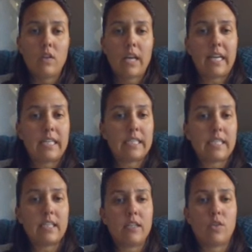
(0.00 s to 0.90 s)

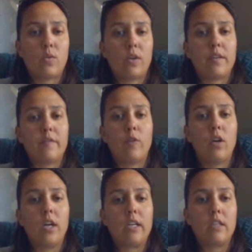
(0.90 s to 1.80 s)
18 and
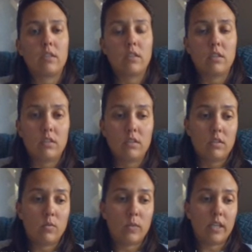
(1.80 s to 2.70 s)
24,
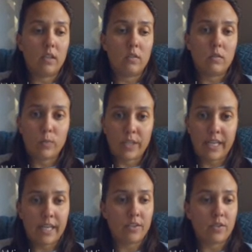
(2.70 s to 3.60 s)
well, we
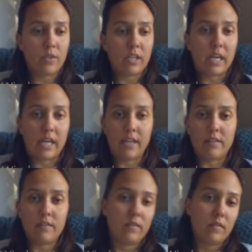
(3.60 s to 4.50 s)
can't do
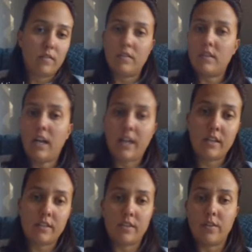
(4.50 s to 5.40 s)
9. 9
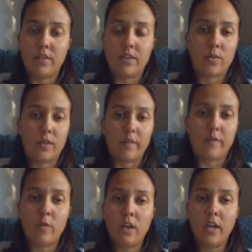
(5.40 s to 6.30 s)
doesn't go into
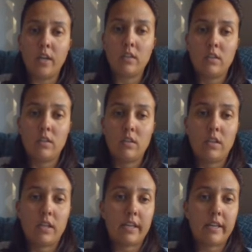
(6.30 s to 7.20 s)
24.
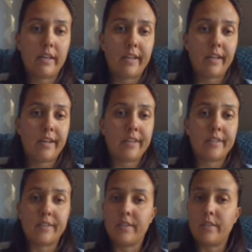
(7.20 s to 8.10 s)
8
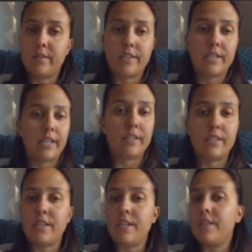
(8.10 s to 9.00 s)
doesn't go into
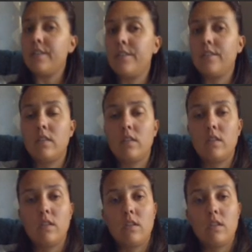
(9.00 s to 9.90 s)
18.
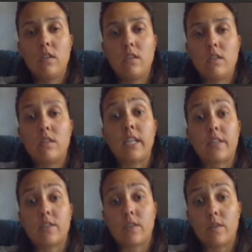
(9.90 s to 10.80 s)

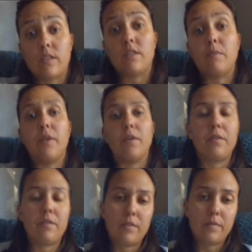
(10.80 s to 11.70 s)
6 goes into
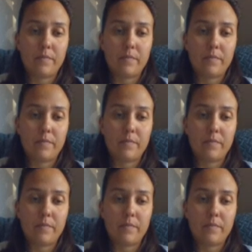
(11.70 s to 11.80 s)
both.